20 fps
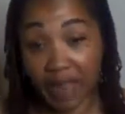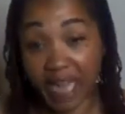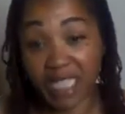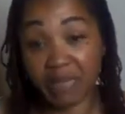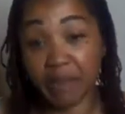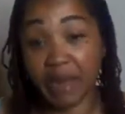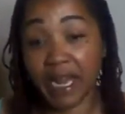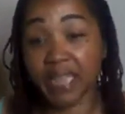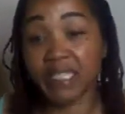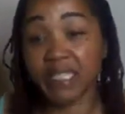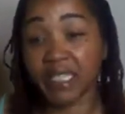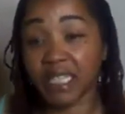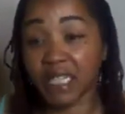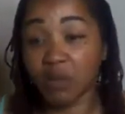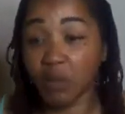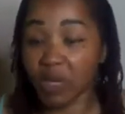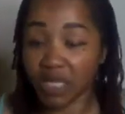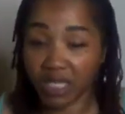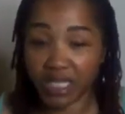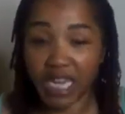And that's
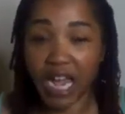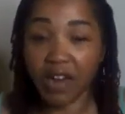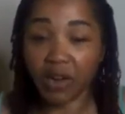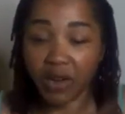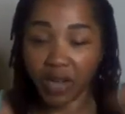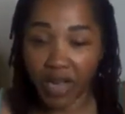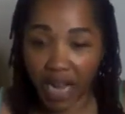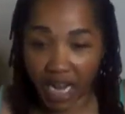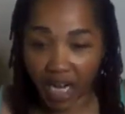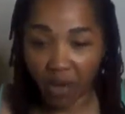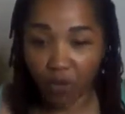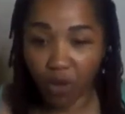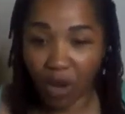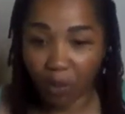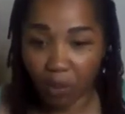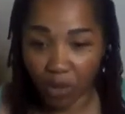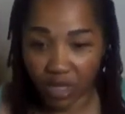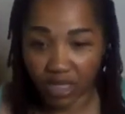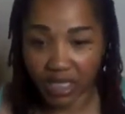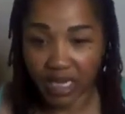basically what Saturn kind
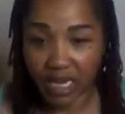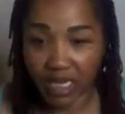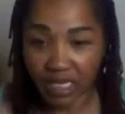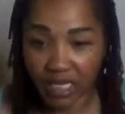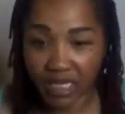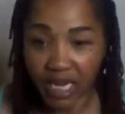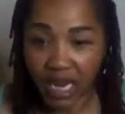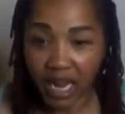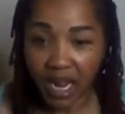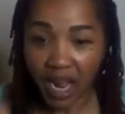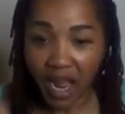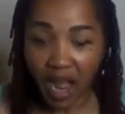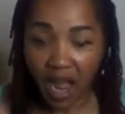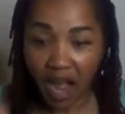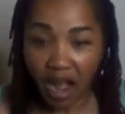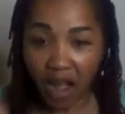of represents